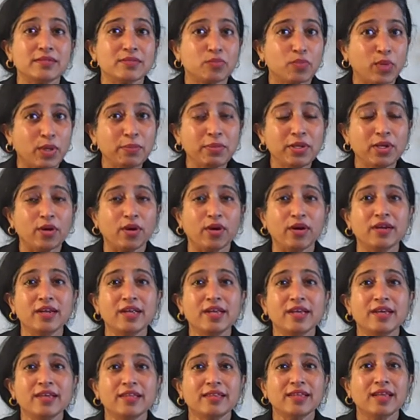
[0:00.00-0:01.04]
webinar
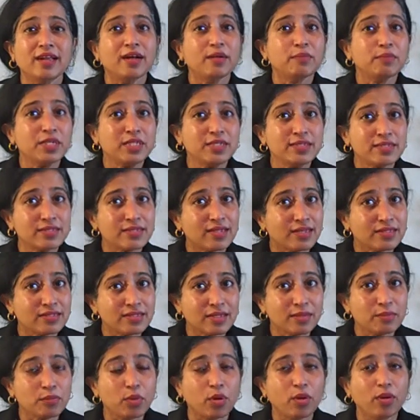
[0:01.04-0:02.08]
that I'll be
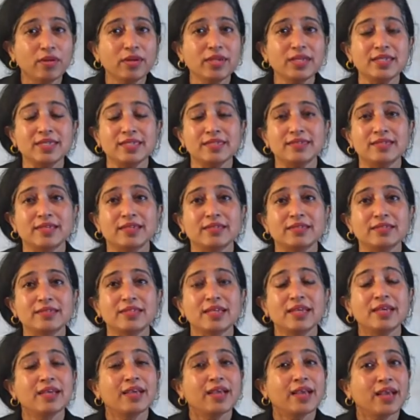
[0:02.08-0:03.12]
discussing more in details
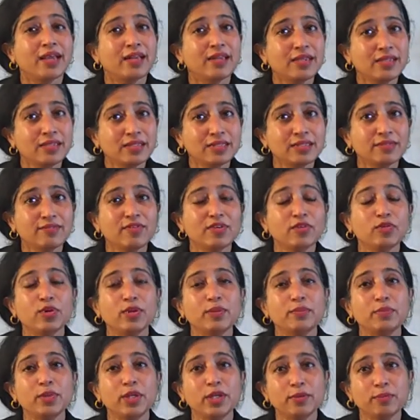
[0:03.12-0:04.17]
and
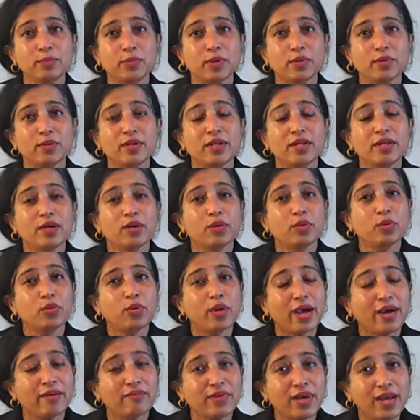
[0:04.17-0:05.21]
interviewing people who
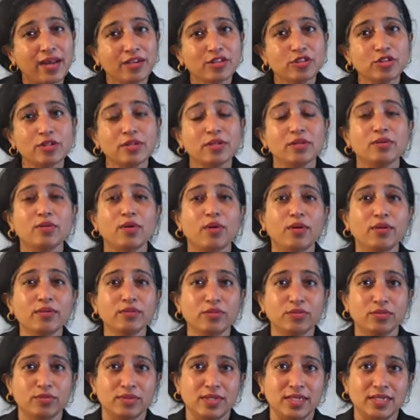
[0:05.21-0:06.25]
have actually gone
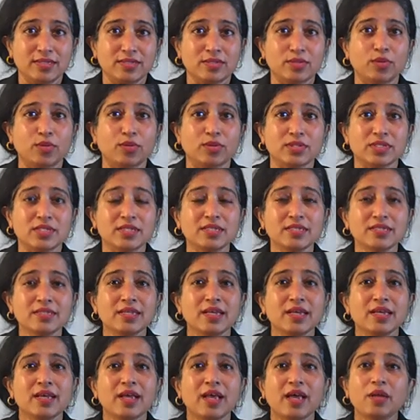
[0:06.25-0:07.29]
through these courses
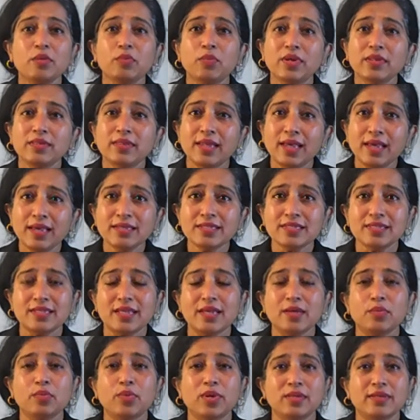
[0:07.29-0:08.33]
and what they
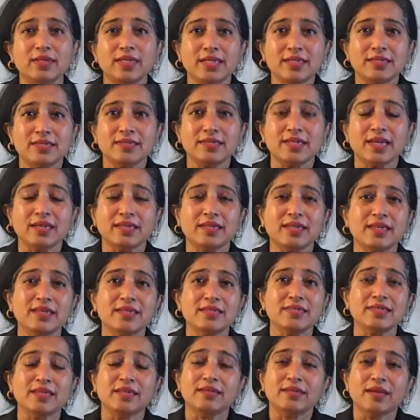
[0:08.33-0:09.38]
say, what these
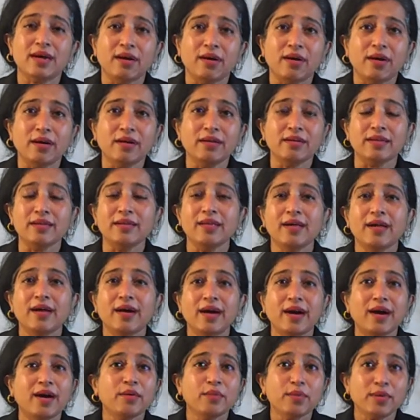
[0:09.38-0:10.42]
techniques are and
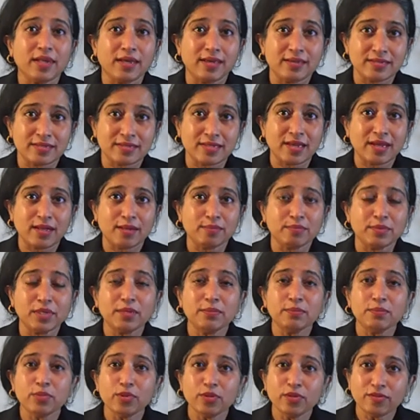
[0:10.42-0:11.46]
how it has helped
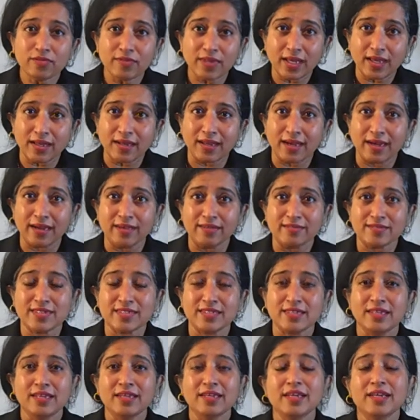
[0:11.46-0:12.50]
improve their
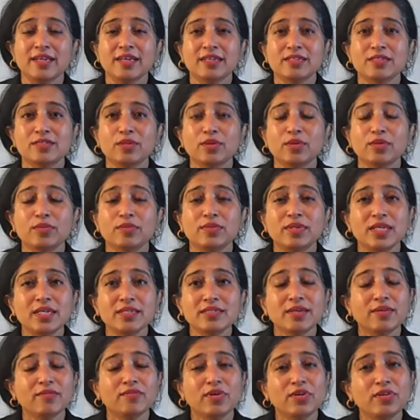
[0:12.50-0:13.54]
lives. So these
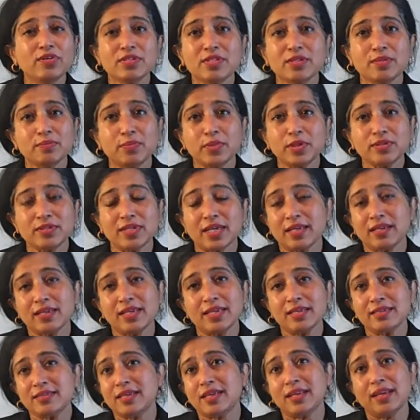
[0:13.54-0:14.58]
are very simple
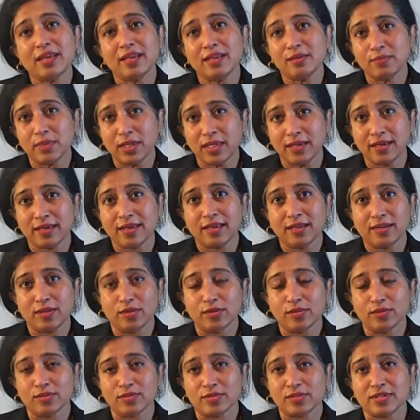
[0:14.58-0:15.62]
techniques that anybody can
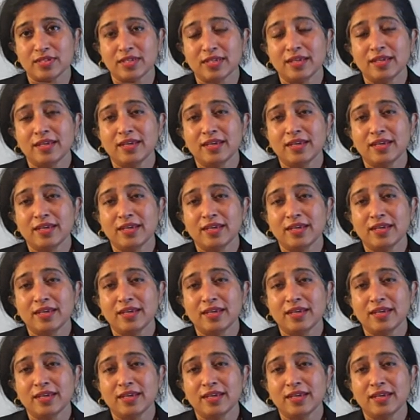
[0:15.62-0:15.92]
use.